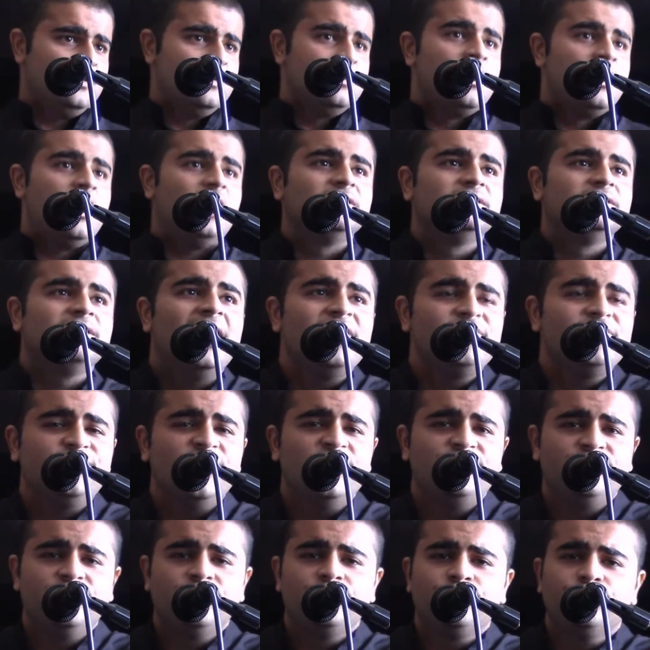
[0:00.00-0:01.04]
Allah
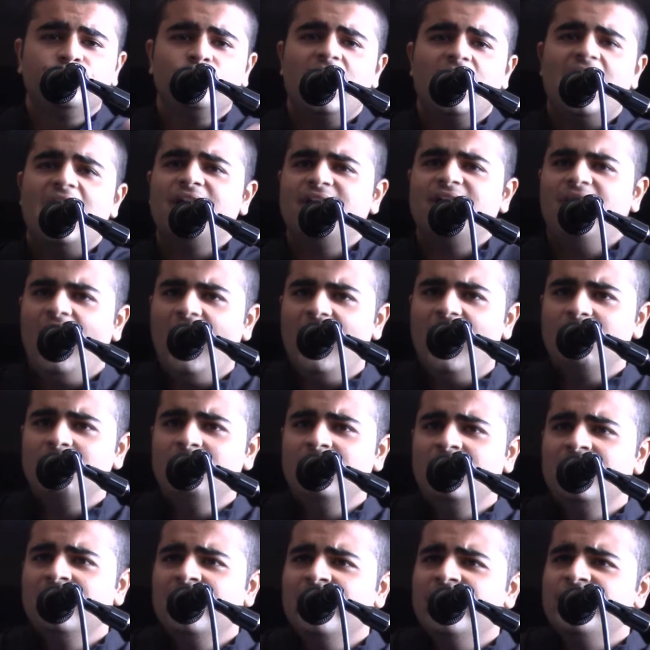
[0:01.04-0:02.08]
says in Surah
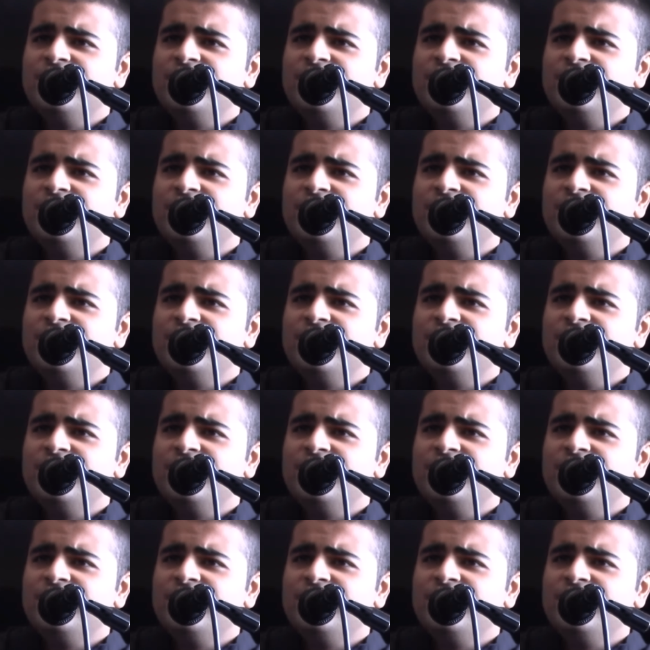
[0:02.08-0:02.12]
An'am,